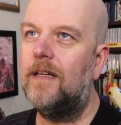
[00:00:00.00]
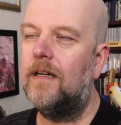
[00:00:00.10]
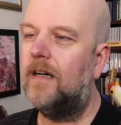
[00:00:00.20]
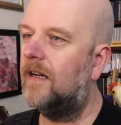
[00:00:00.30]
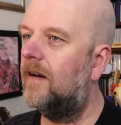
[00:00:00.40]

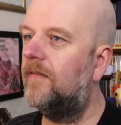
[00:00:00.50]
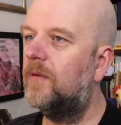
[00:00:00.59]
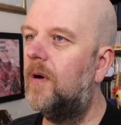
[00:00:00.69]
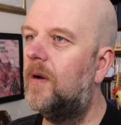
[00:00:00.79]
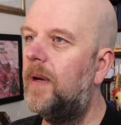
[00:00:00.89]
I don't have
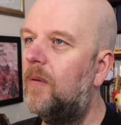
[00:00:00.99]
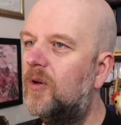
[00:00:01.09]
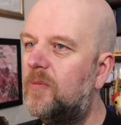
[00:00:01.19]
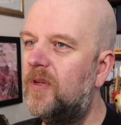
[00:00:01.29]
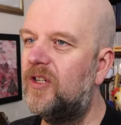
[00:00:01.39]
to worry about
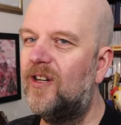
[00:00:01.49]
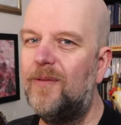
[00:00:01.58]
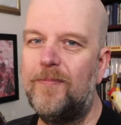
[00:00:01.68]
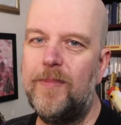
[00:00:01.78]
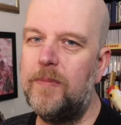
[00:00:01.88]
washing
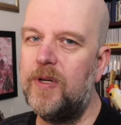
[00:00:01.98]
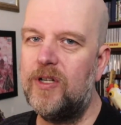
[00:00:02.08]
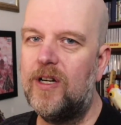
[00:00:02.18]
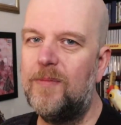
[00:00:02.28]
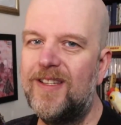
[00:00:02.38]
my
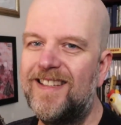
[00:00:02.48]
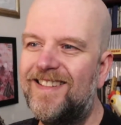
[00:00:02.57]
pyjamas.